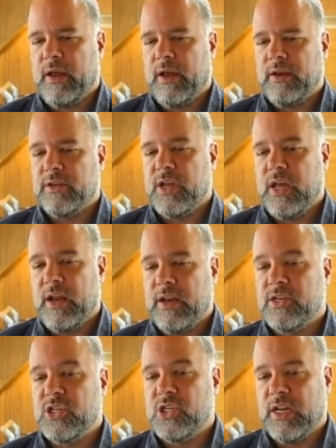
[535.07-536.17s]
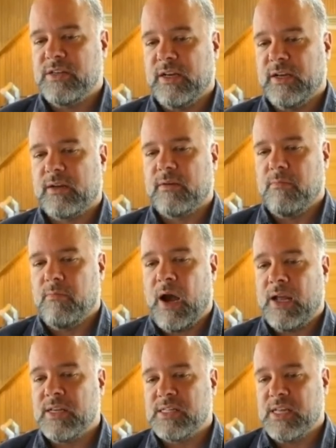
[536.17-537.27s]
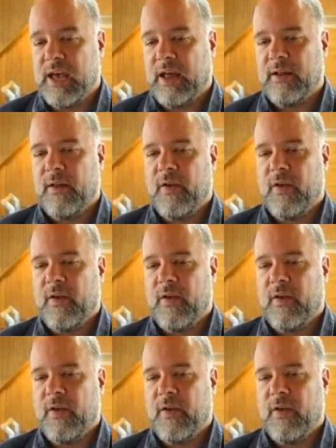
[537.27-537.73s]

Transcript: an agentic mindset,